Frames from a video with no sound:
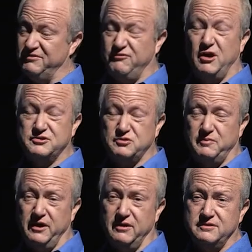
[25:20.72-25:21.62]
been foster
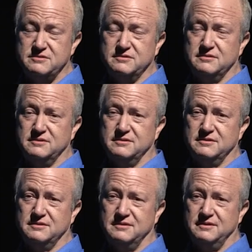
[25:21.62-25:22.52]
parents.
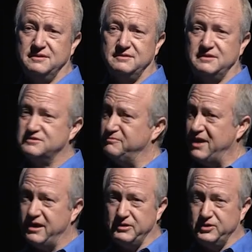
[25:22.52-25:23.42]
Doesn't
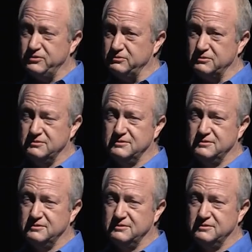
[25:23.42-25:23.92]
matter who.